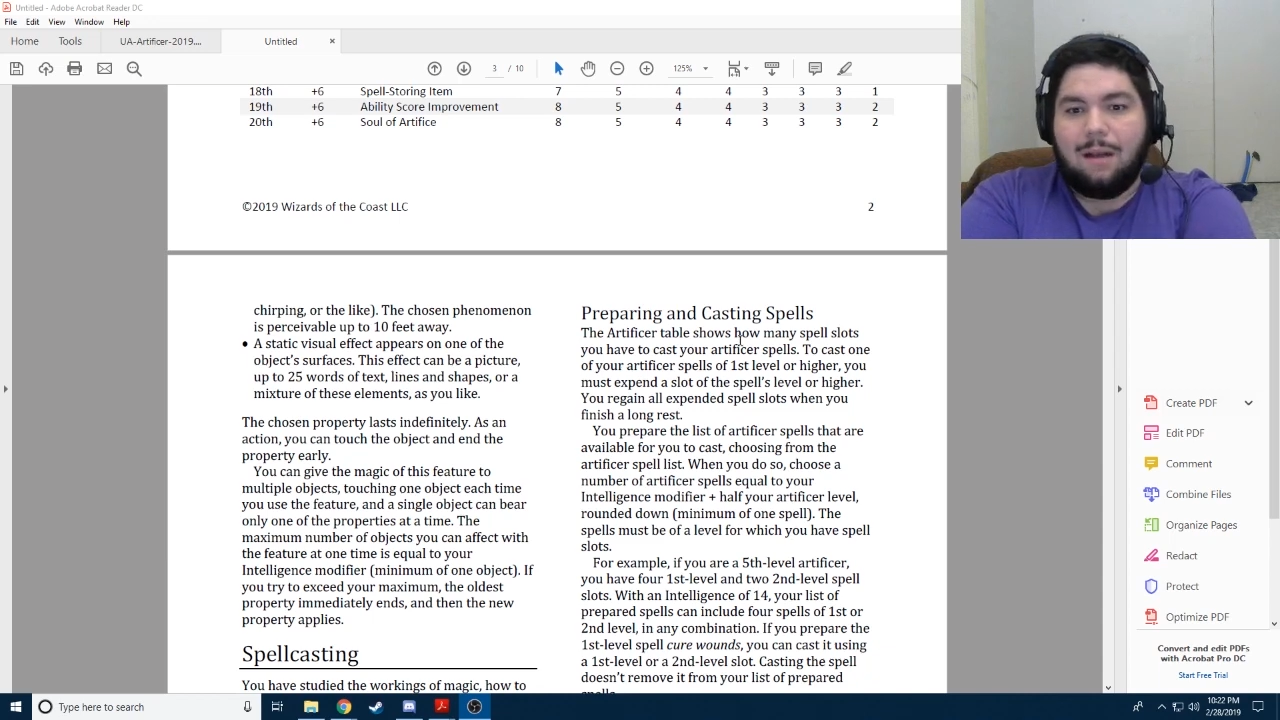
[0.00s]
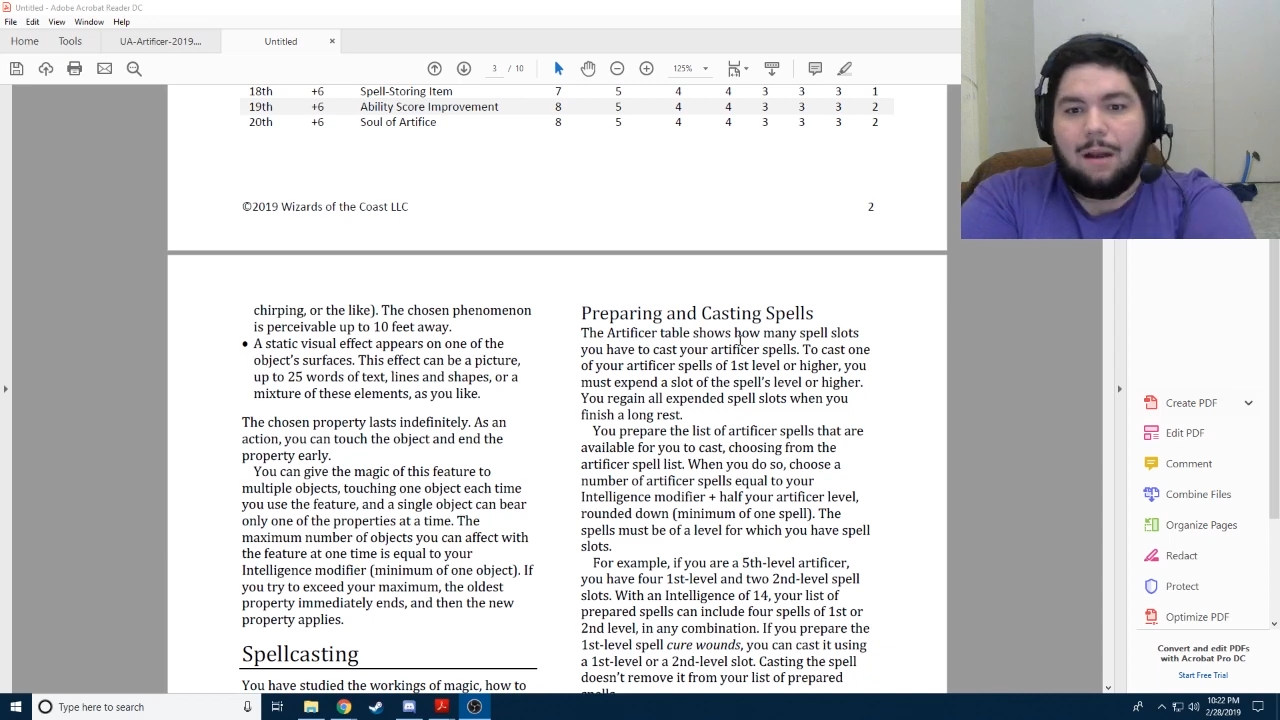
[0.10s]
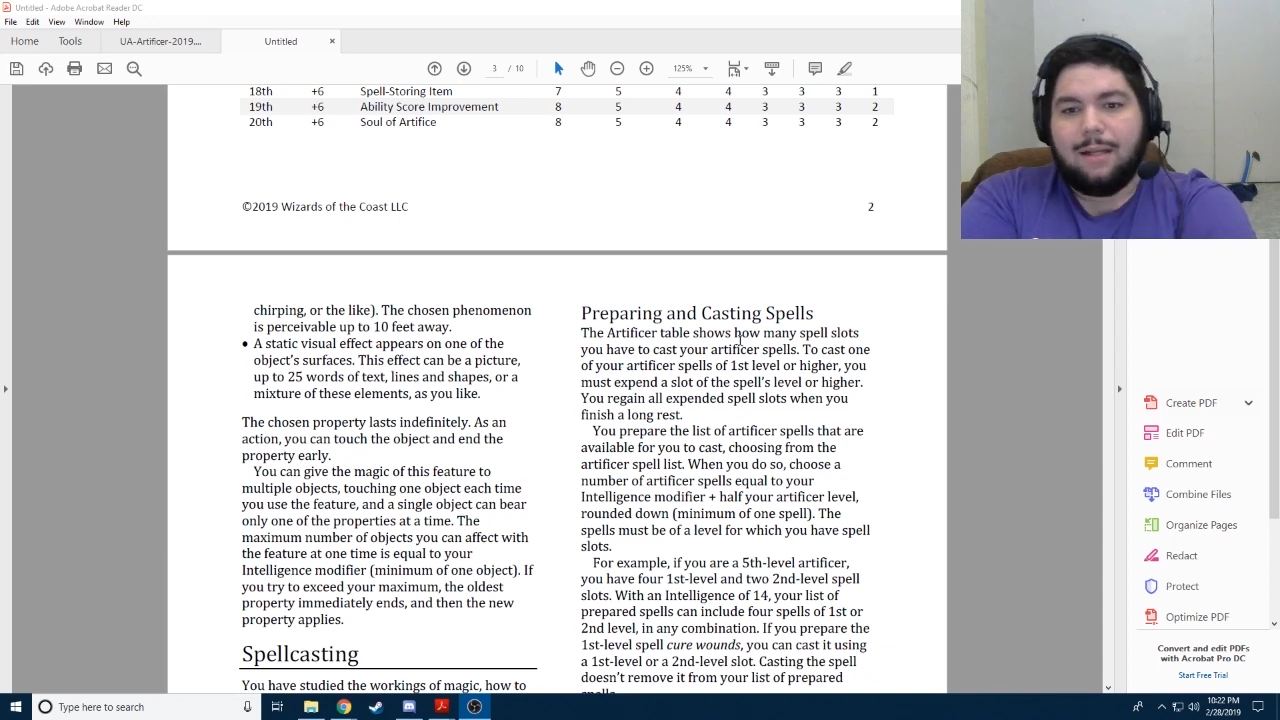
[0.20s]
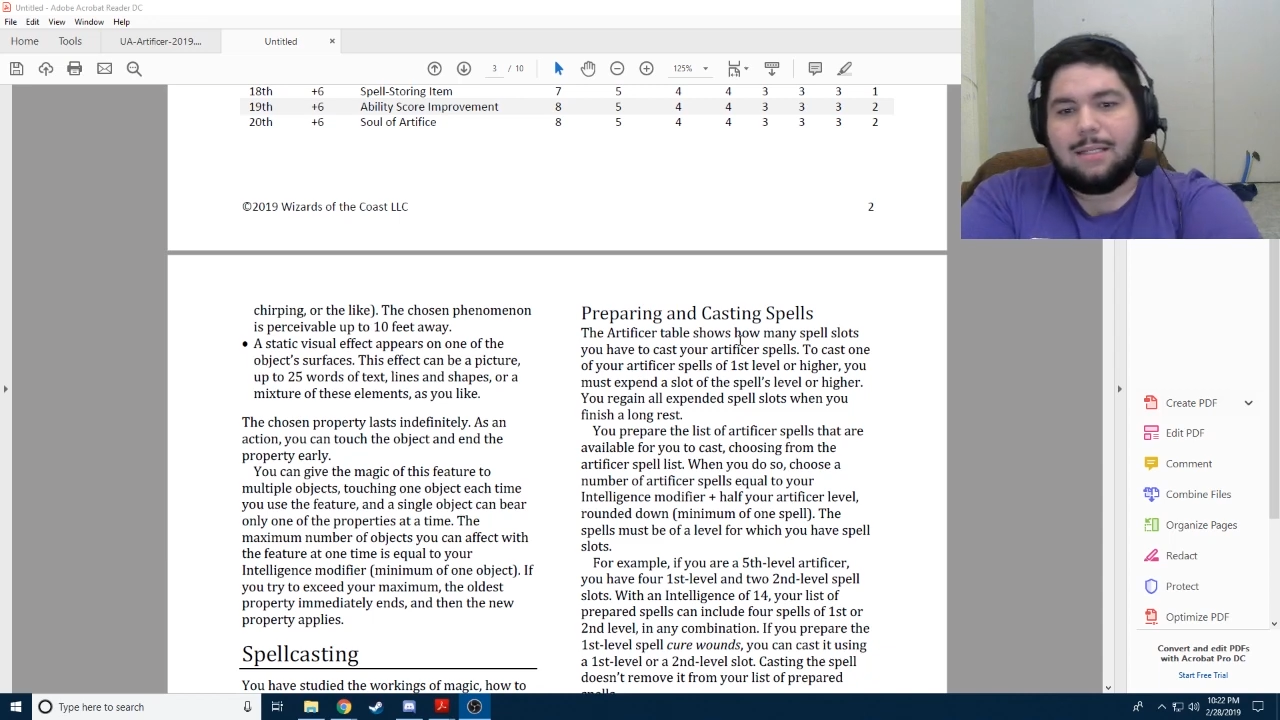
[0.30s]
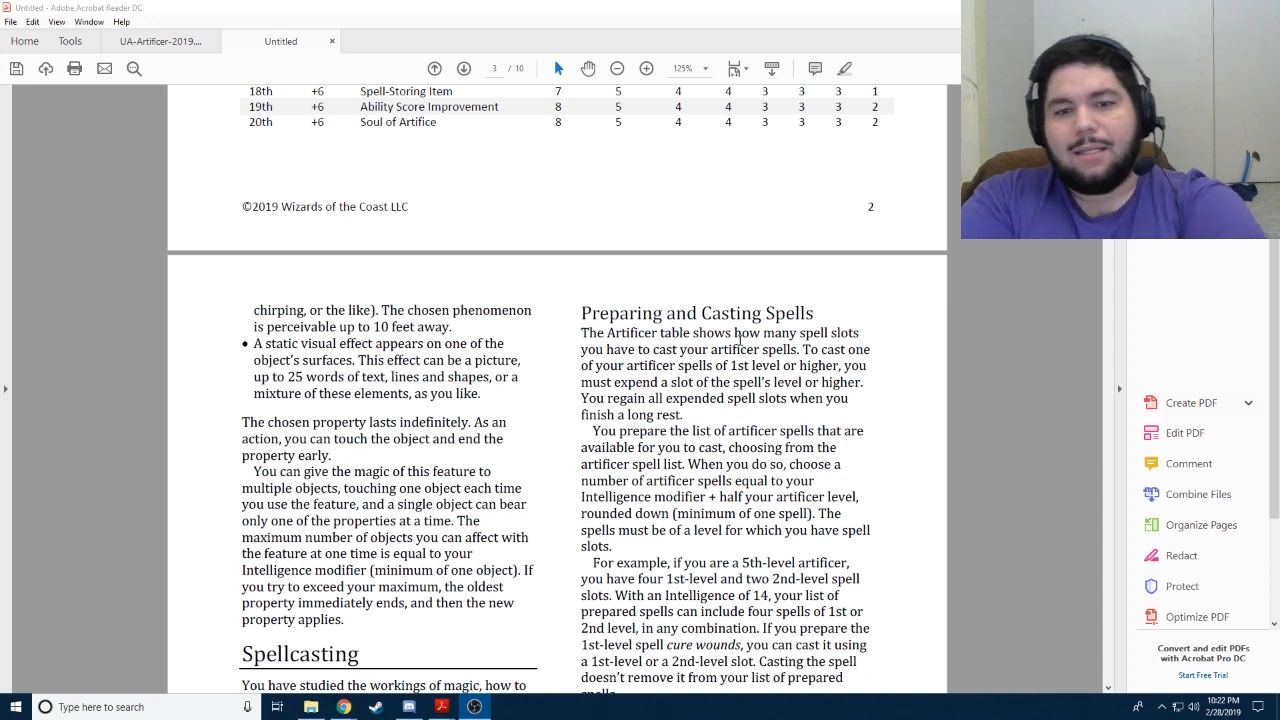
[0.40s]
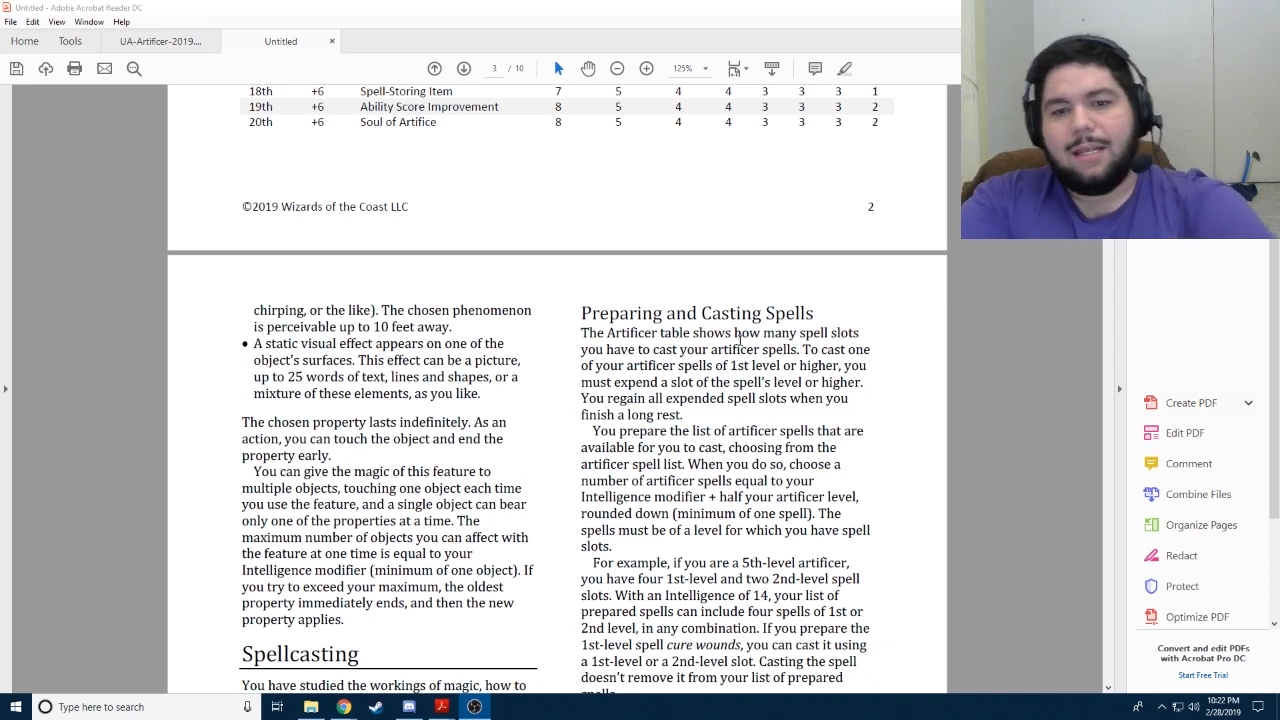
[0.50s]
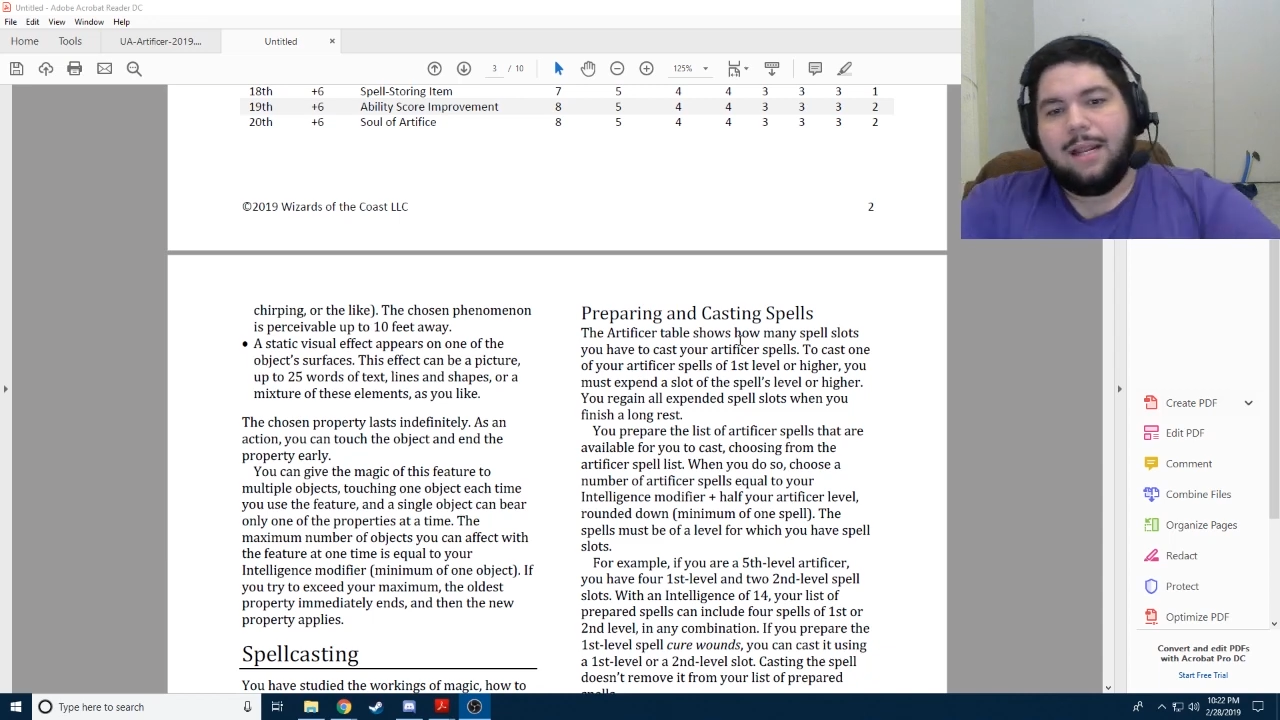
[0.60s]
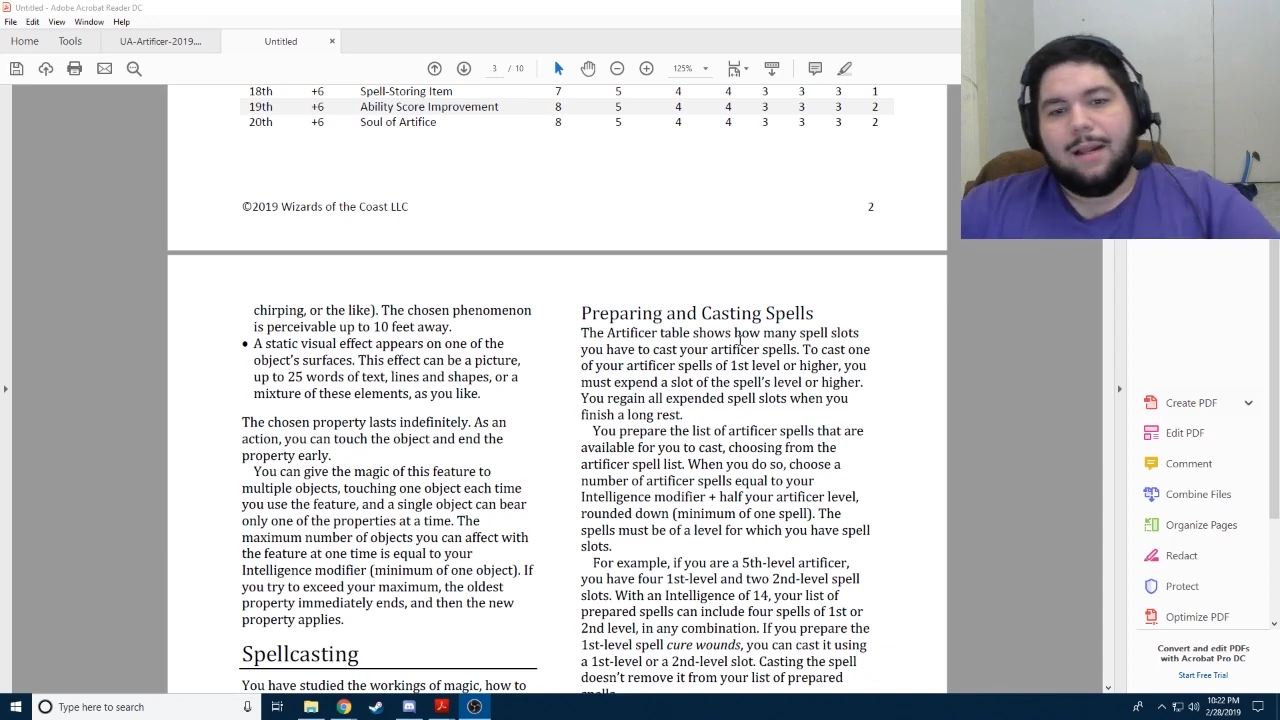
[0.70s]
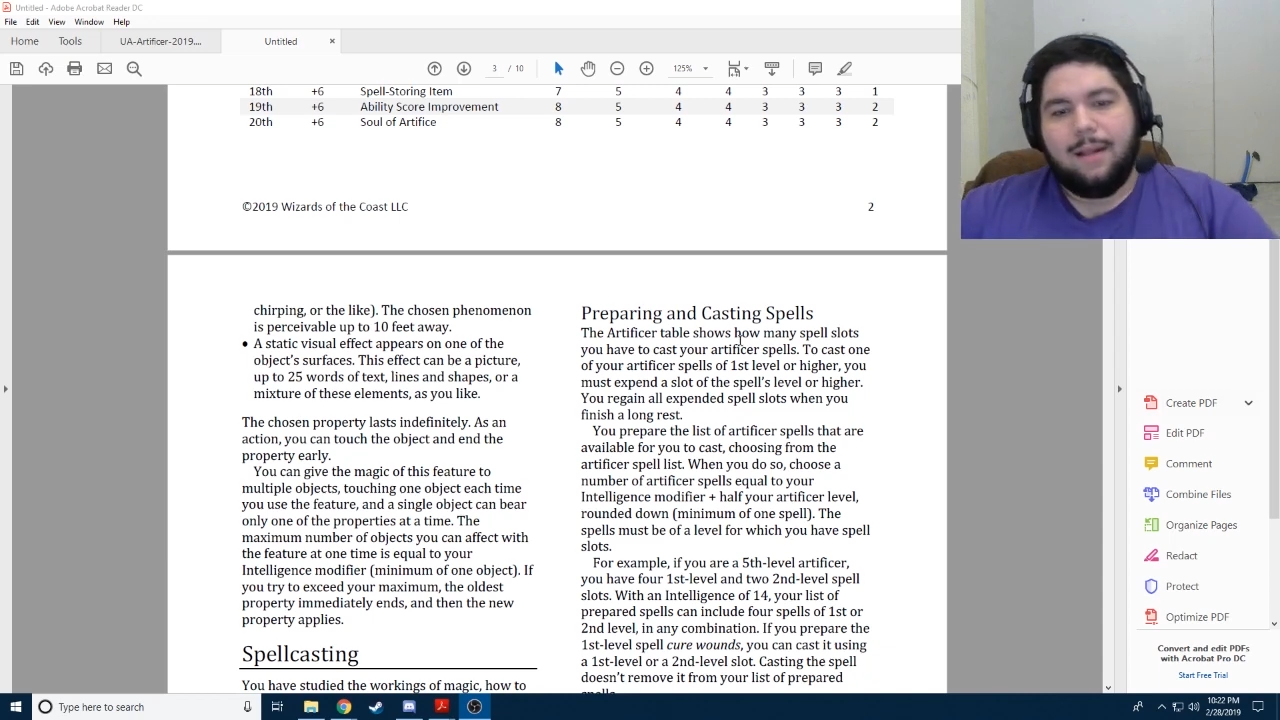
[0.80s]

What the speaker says: honestly,